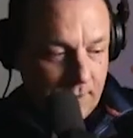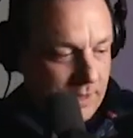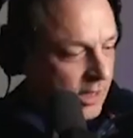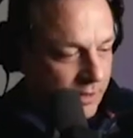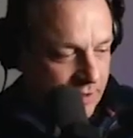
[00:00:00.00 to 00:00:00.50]

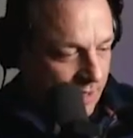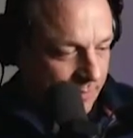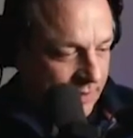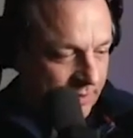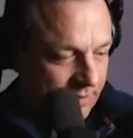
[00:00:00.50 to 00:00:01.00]
know,
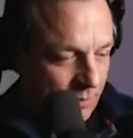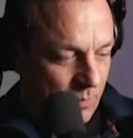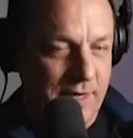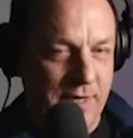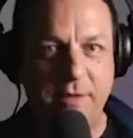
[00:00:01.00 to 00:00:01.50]
time just
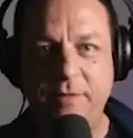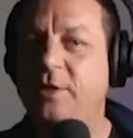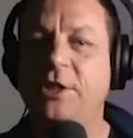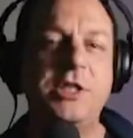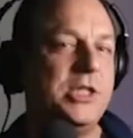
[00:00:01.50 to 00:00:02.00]
went
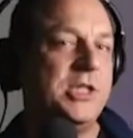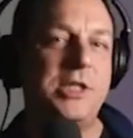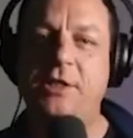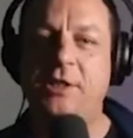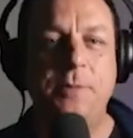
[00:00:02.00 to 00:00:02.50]

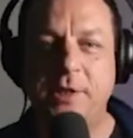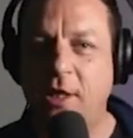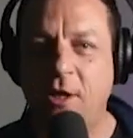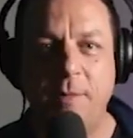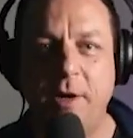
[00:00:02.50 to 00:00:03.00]
super
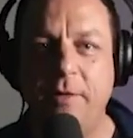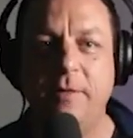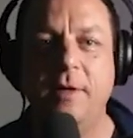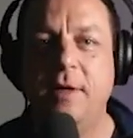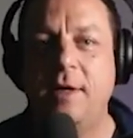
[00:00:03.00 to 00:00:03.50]
slow-mo
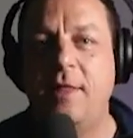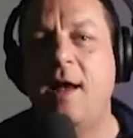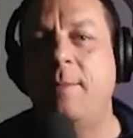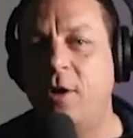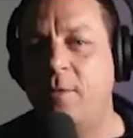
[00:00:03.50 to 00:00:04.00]
in
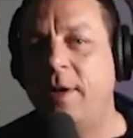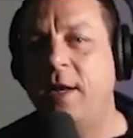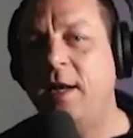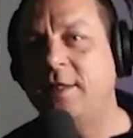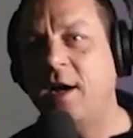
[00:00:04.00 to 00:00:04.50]
that moment,
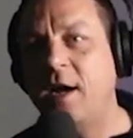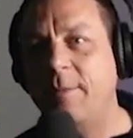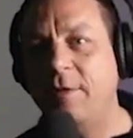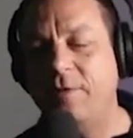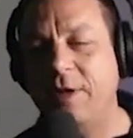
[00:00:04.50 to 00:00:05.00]
in a
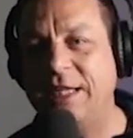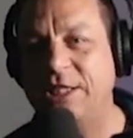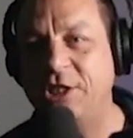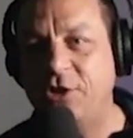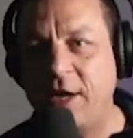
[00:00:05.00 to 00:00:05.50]
time of
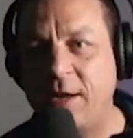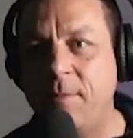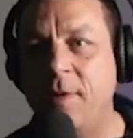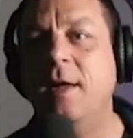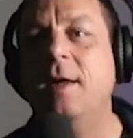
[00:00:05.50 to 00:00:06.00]

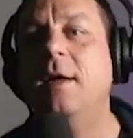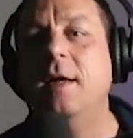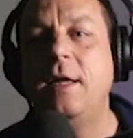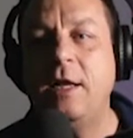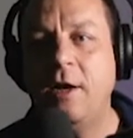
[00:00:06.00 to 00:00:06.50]
extreme,
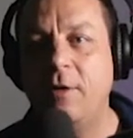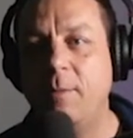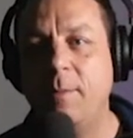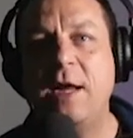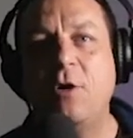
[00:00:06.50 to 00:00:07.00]
you know,
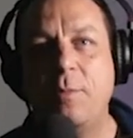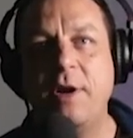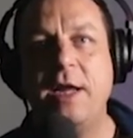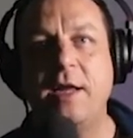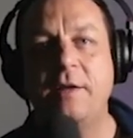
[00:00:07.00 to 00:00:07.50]
make or
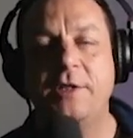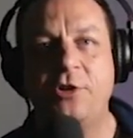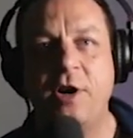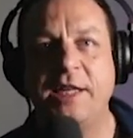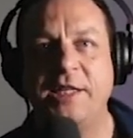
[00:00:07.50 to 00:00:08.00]
break
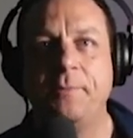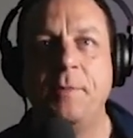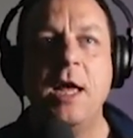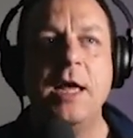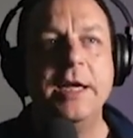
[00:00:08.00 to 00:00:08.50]
stress.
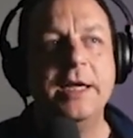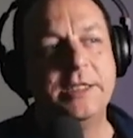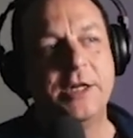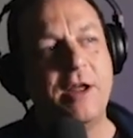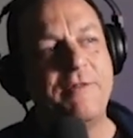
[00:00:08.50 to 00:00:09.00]

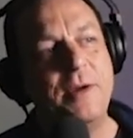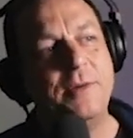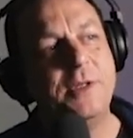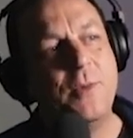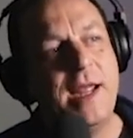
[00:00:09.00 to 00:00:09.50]
So if there
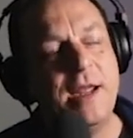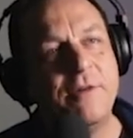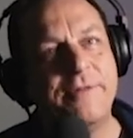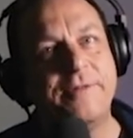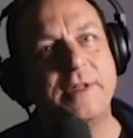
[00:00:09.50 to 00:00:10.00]
was a way
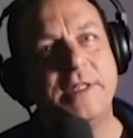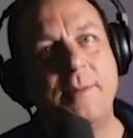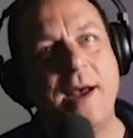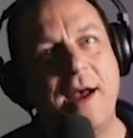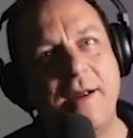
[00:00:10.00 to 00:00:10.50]
of
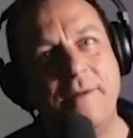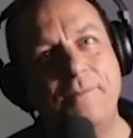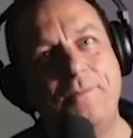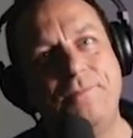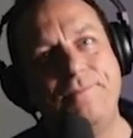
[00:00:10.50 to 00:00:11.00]
somehow
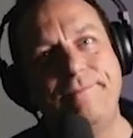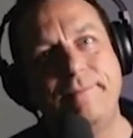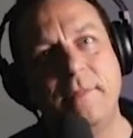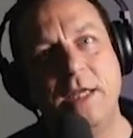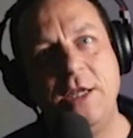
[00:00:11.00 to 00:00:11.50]

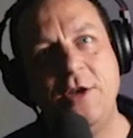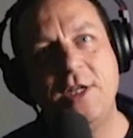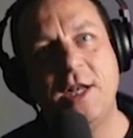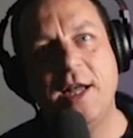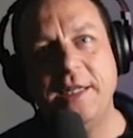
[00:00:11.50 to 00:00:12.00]

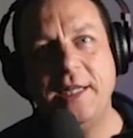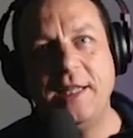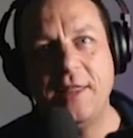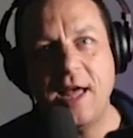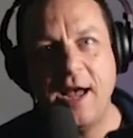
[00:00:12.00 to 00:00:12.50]

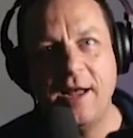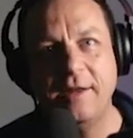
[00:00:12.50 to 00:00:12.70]
utilizing that